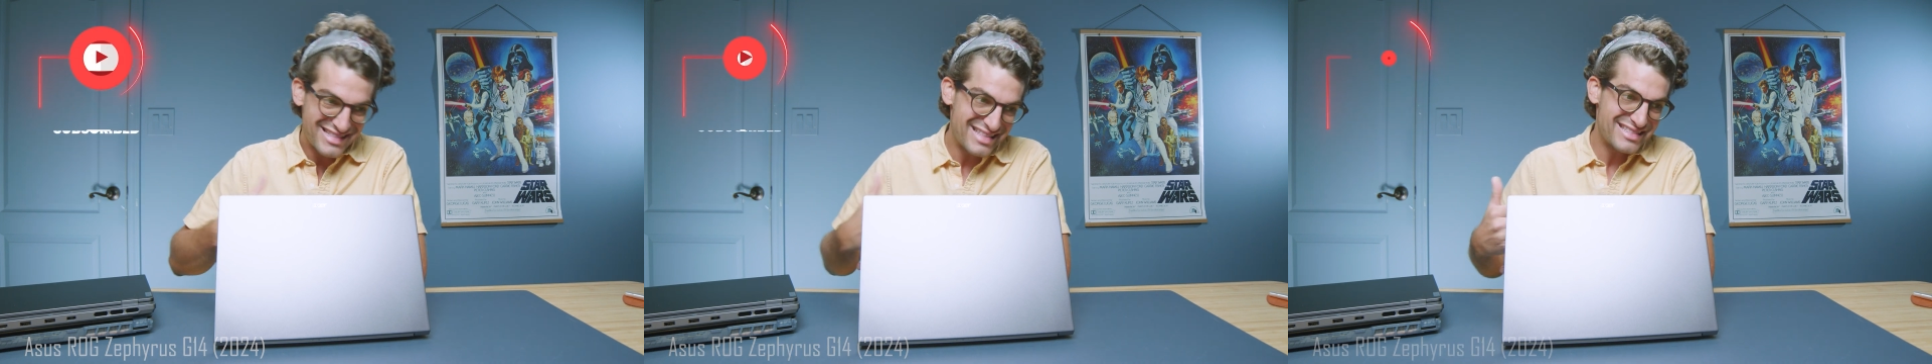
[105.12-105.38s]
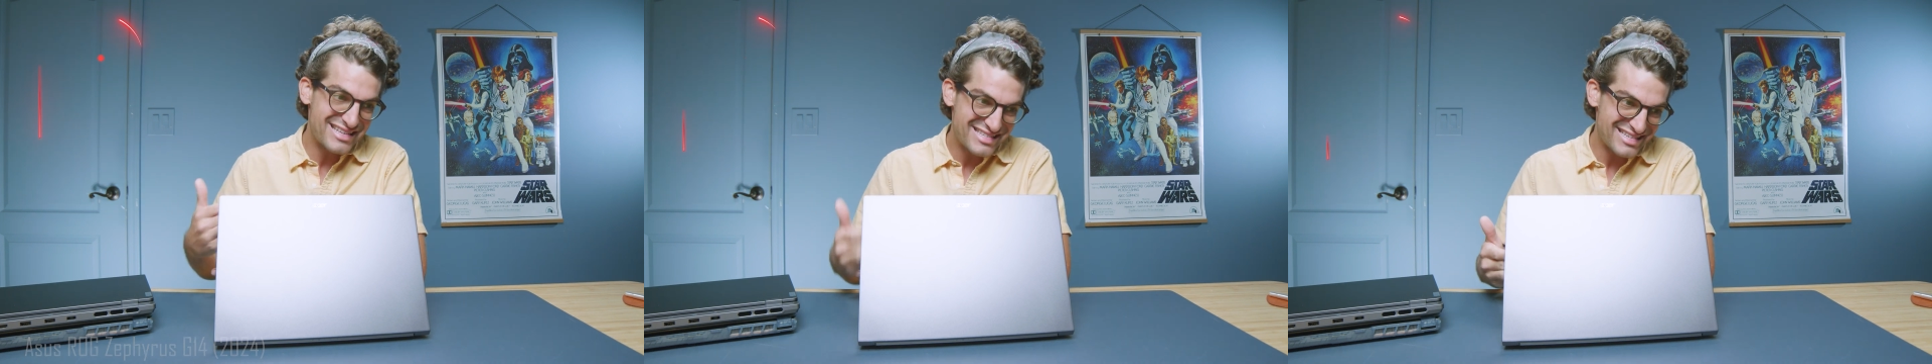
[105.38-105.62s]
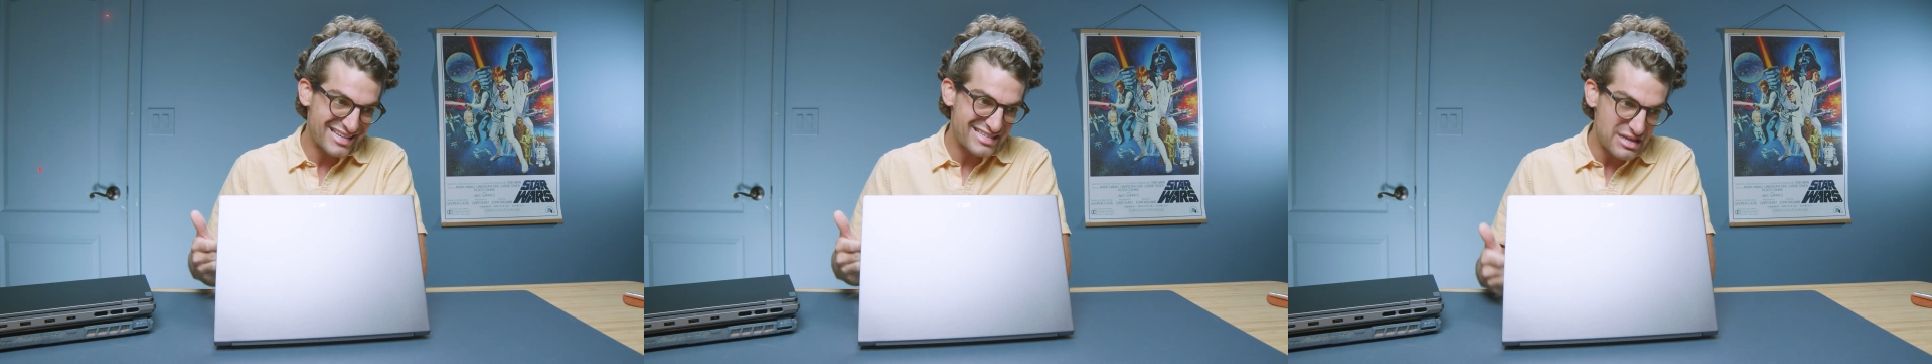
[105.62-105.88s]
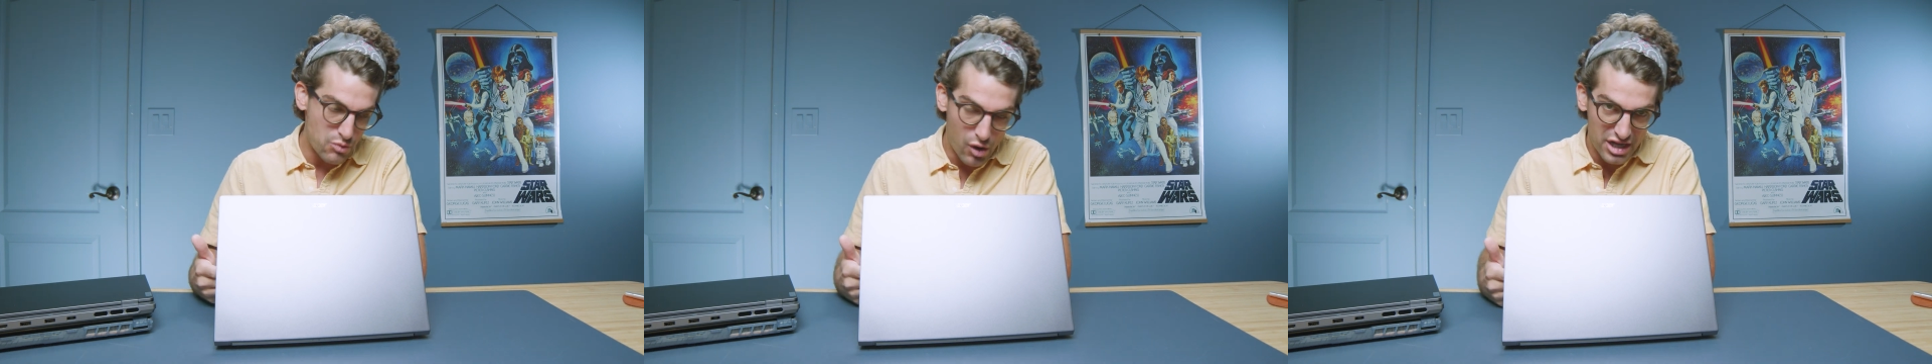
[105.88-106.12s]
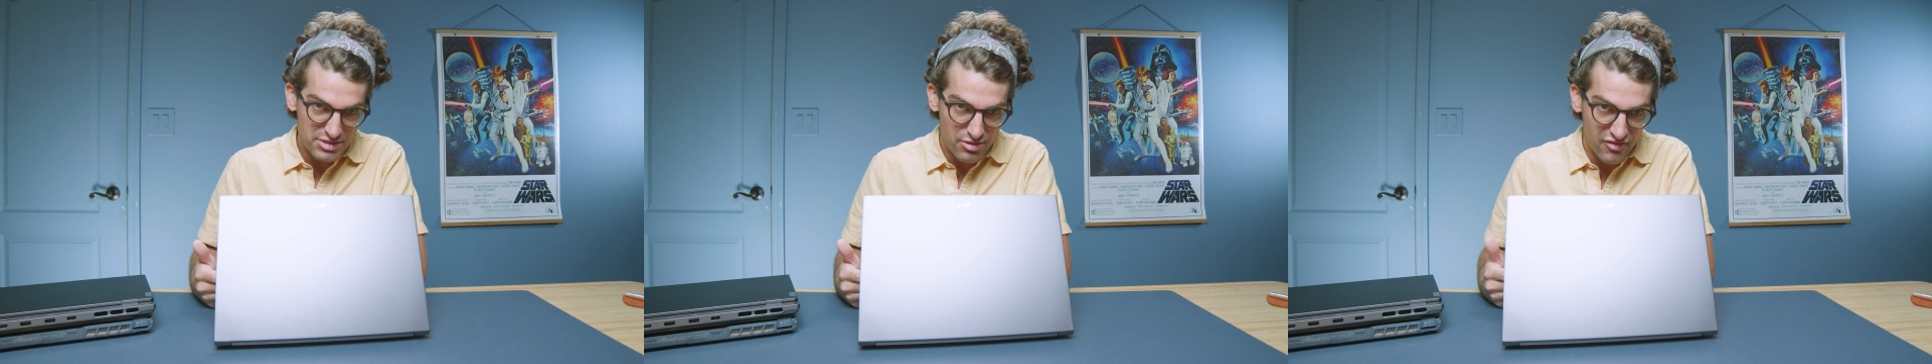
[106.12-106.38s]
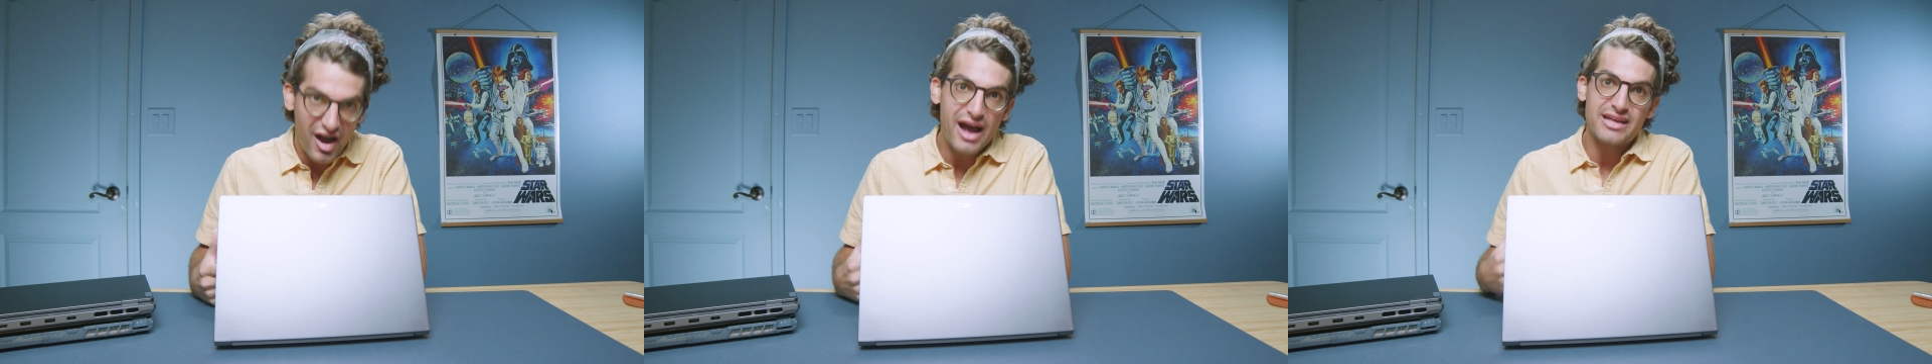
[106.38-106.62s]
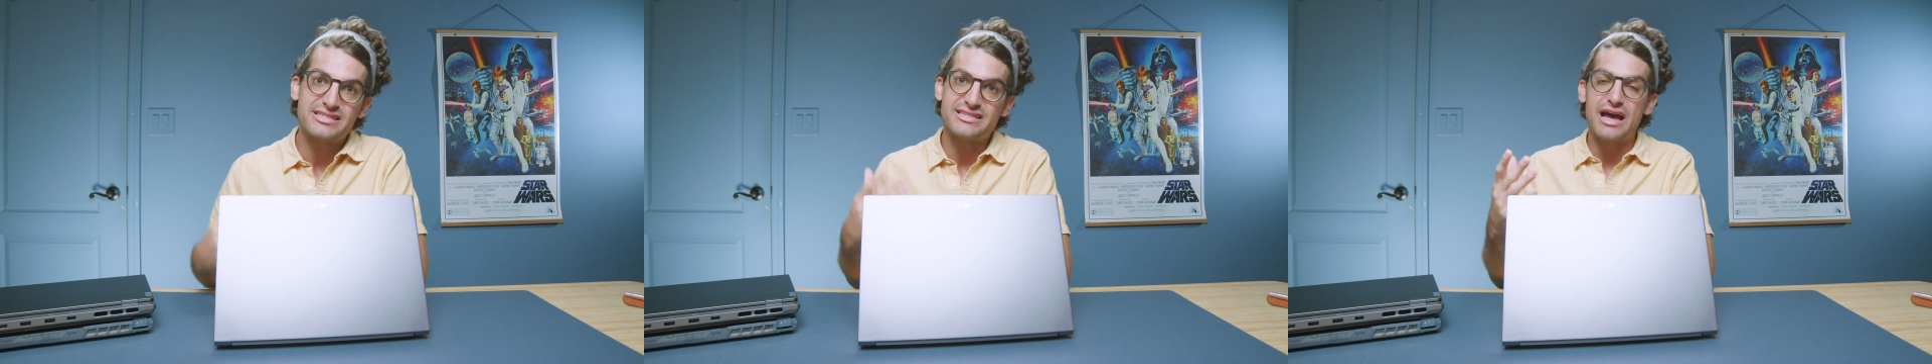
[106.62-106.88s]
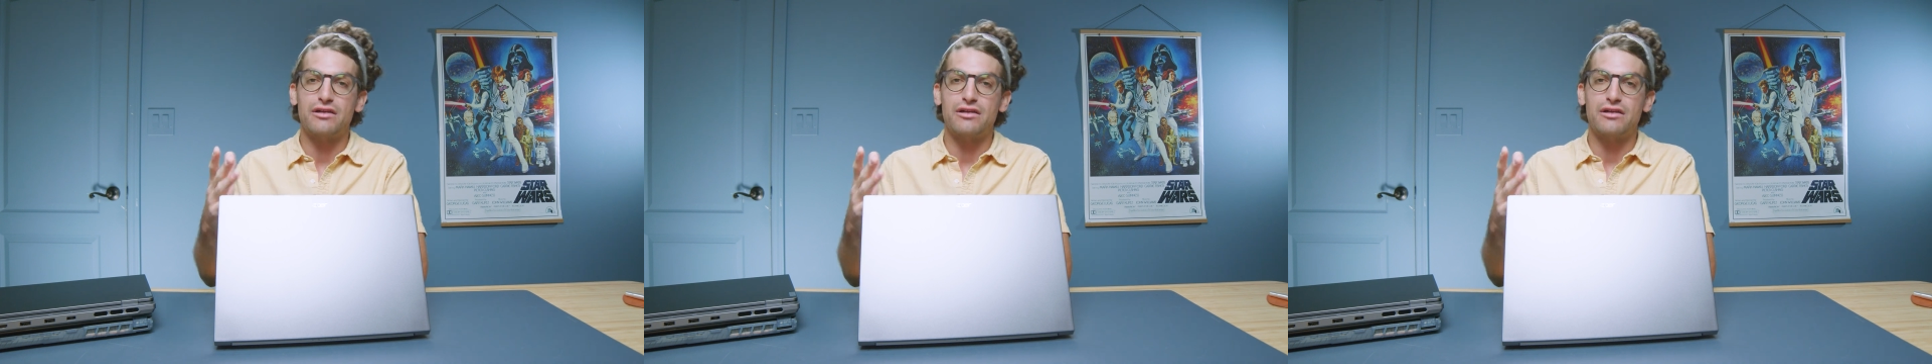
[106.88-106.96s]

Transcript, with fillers: than this 60 watts provides.